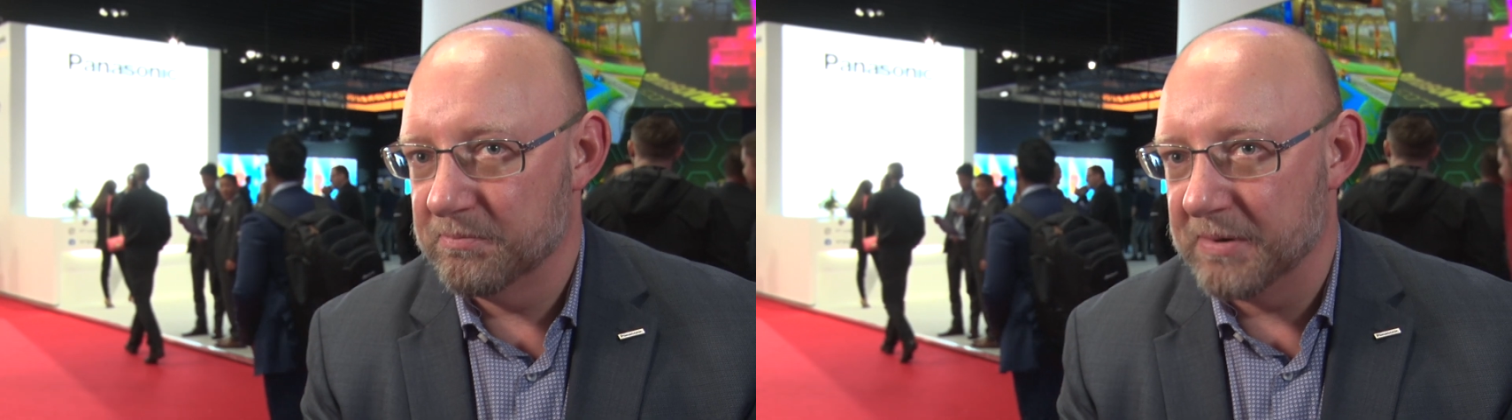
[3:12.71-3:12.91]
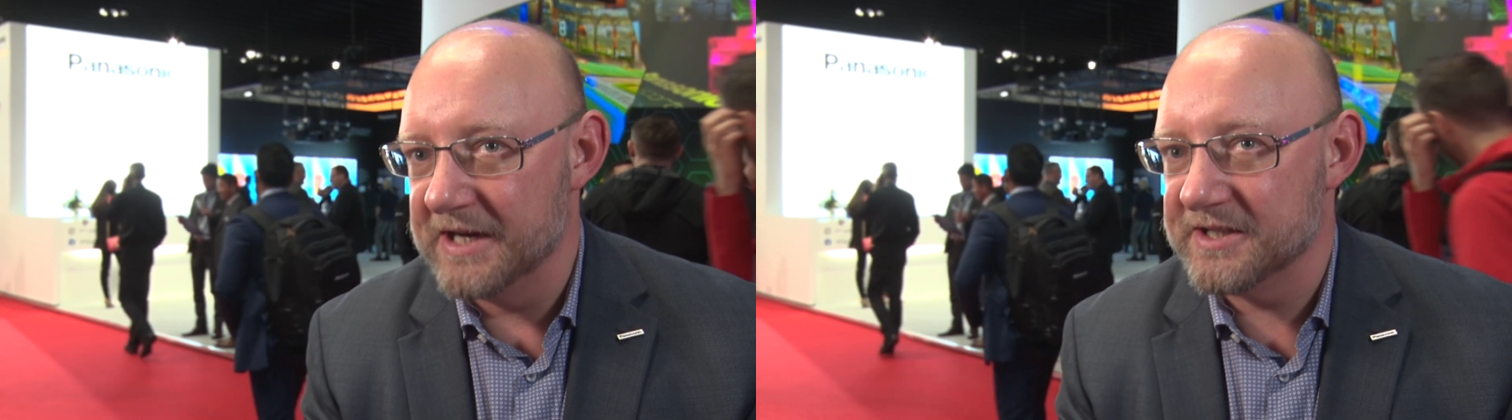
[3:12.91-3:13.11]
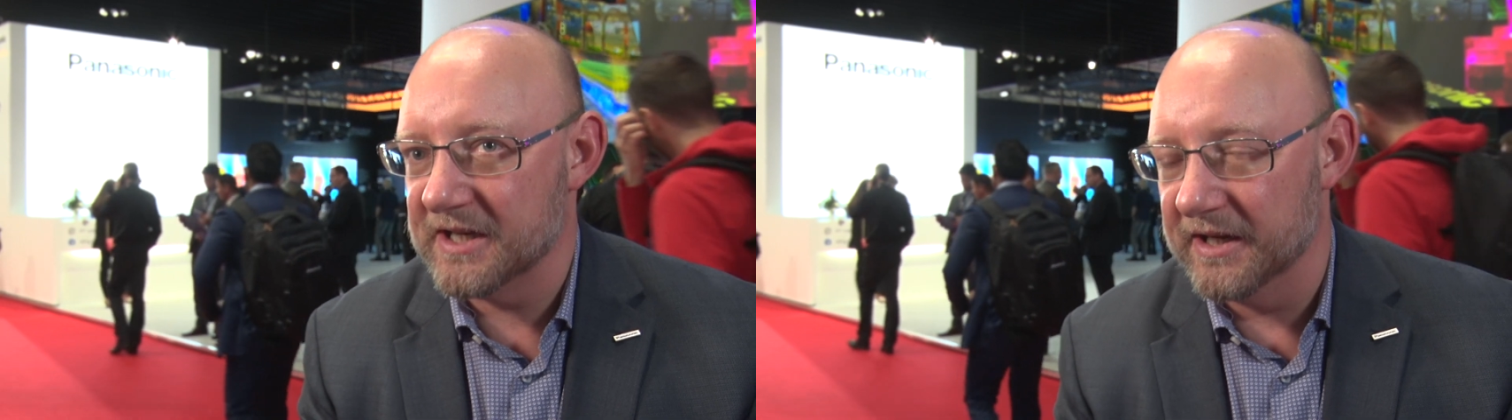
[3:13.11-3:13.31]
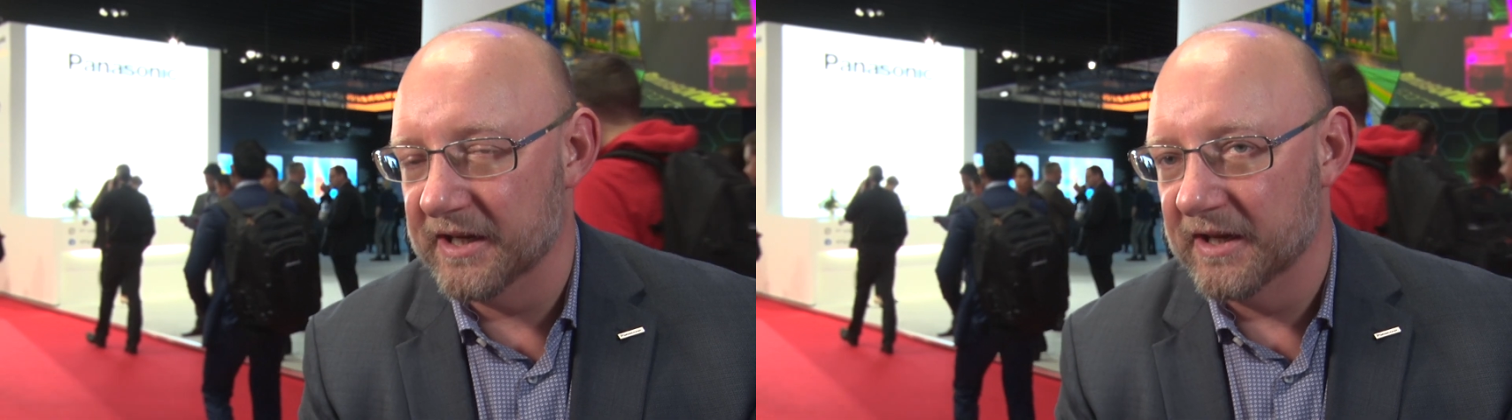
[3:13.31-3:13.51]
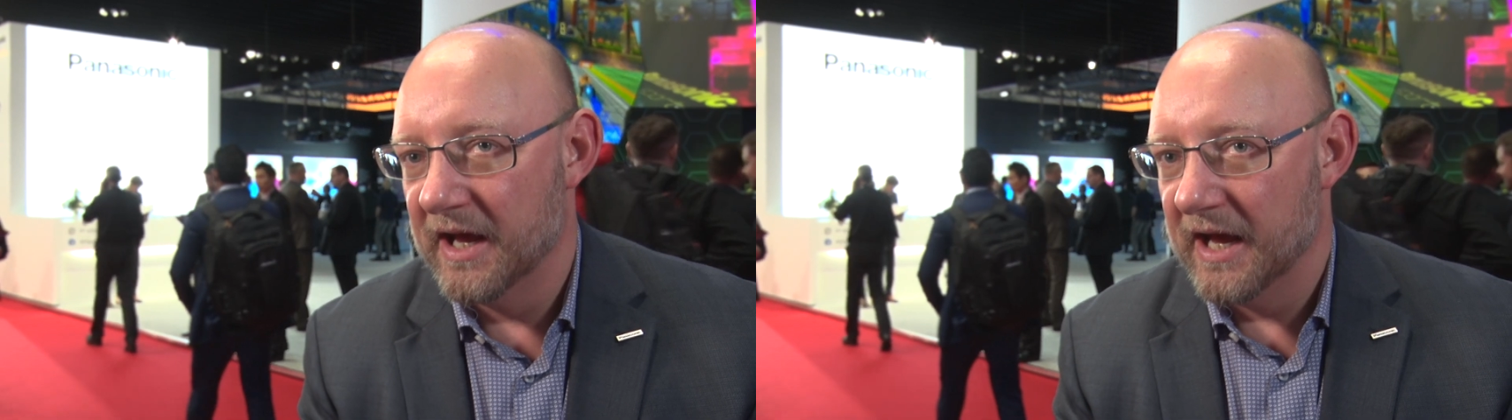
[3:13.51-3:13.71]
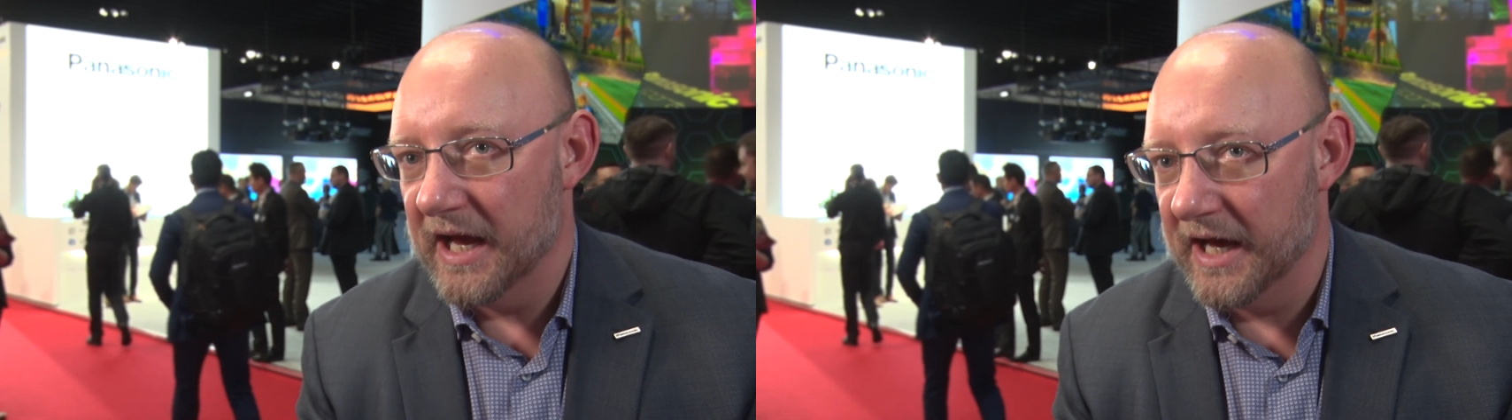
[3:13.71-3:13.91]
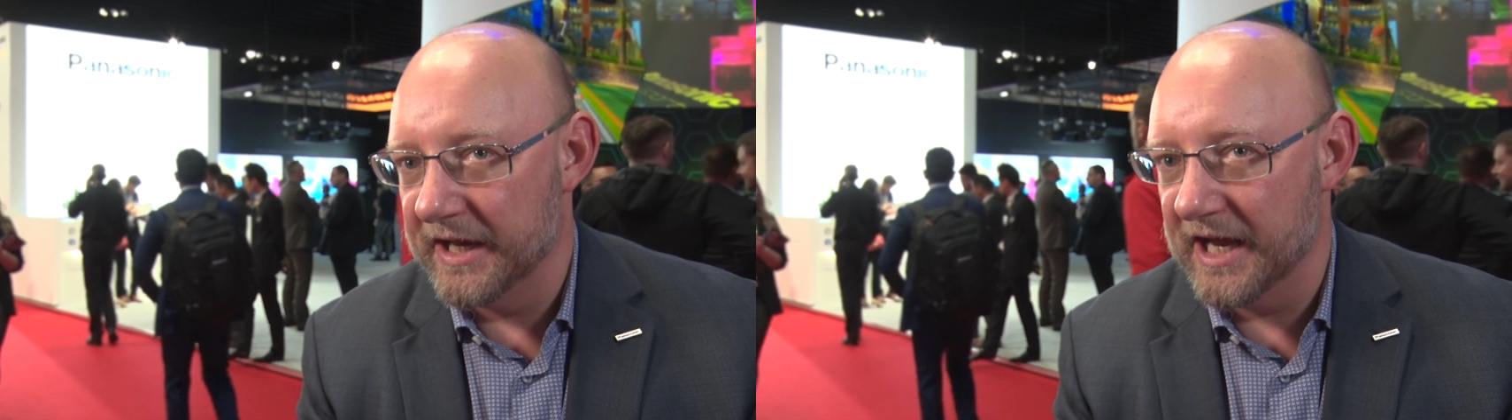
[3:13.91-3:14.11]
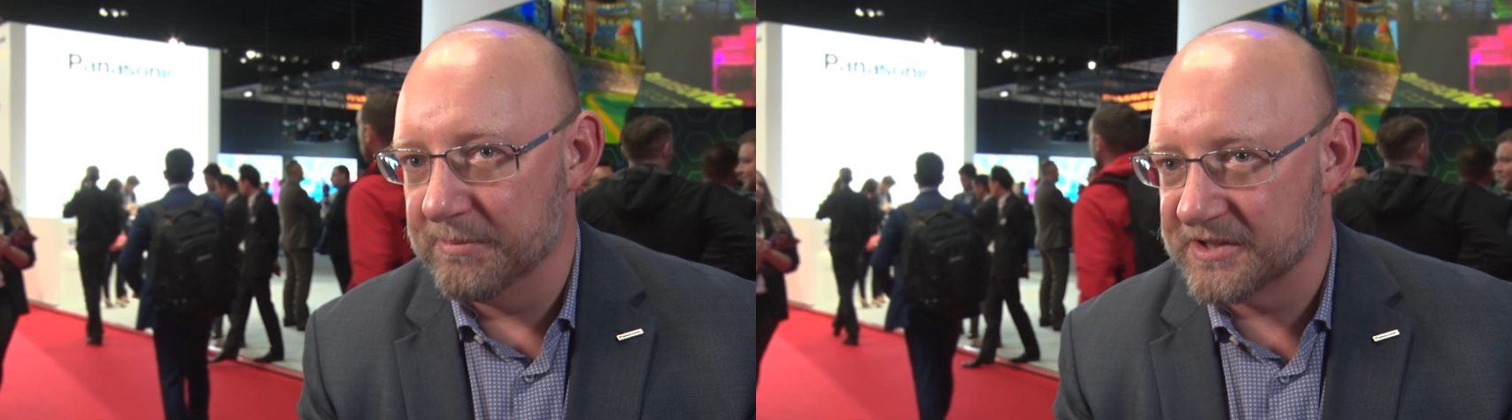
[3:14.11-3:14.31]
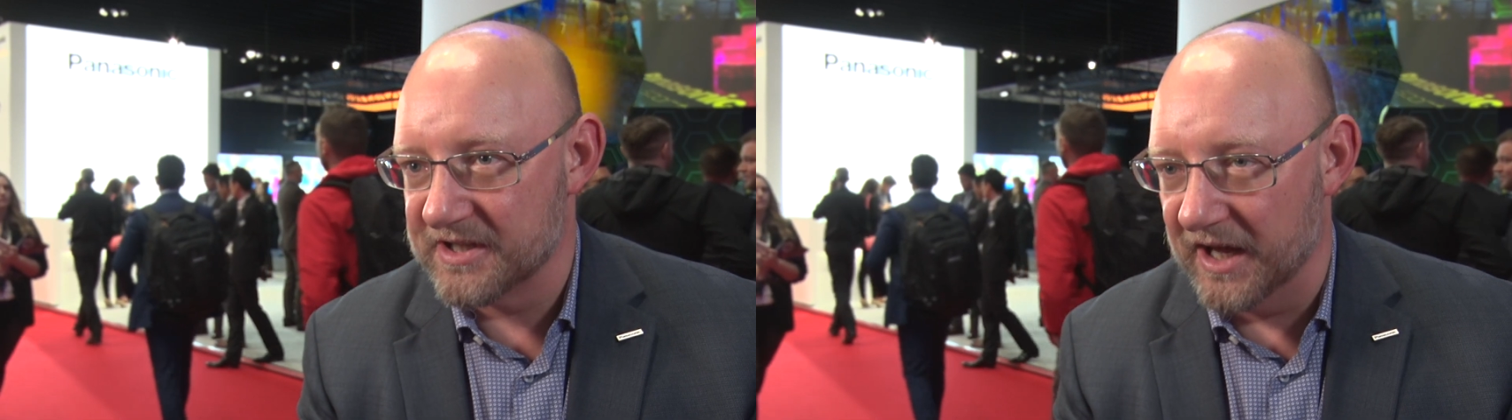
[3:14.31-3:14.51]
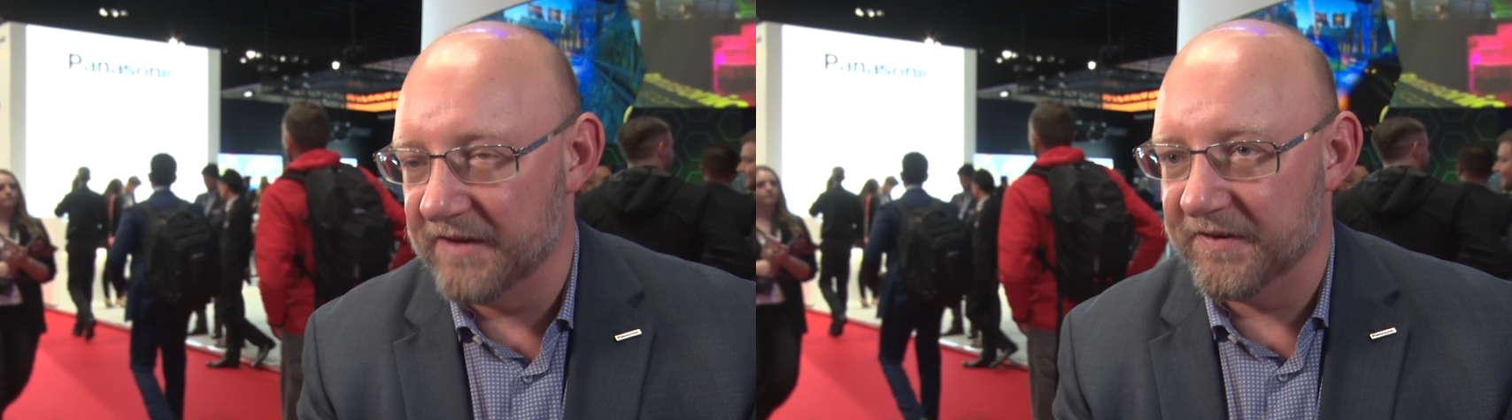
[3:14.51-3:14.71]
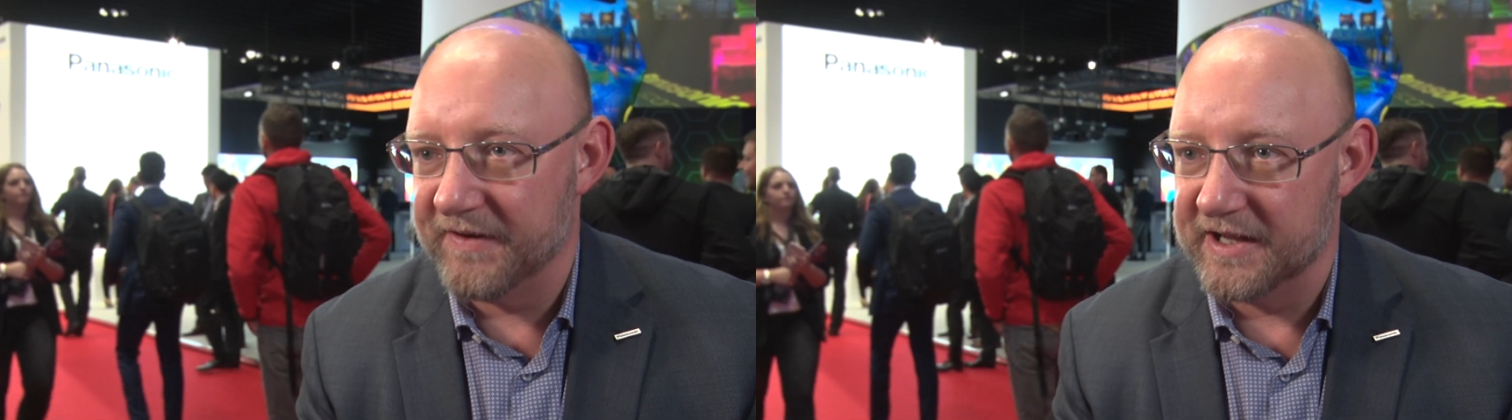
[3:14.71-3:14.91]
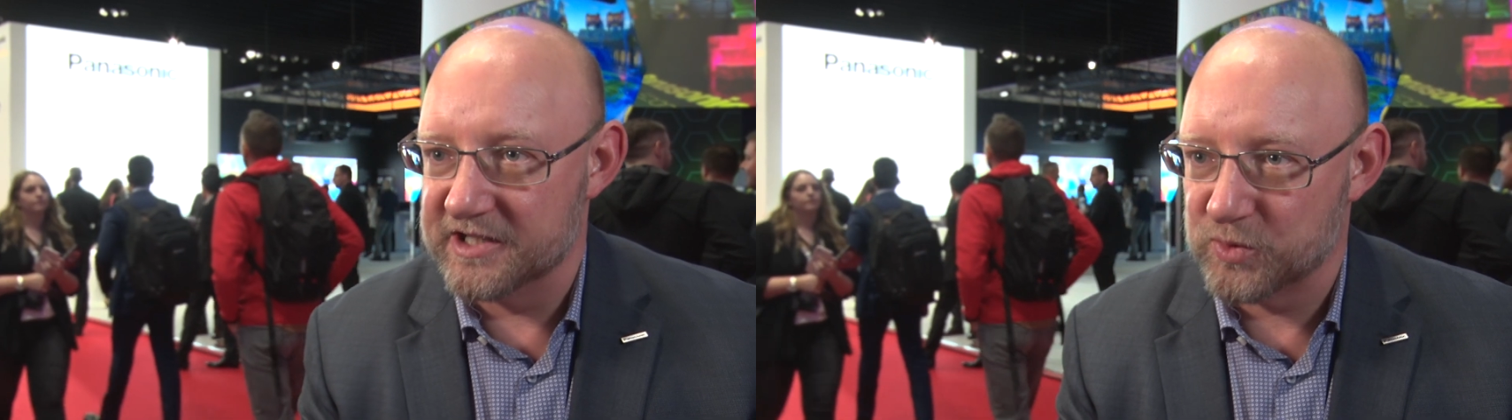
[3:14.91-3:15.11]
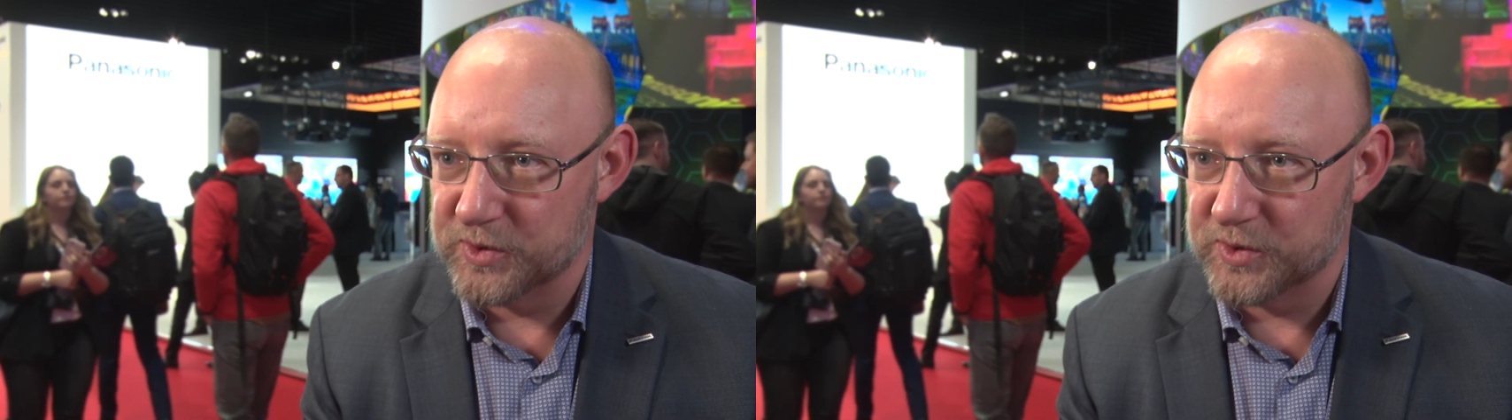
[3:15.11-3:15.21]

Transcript: basically enables live events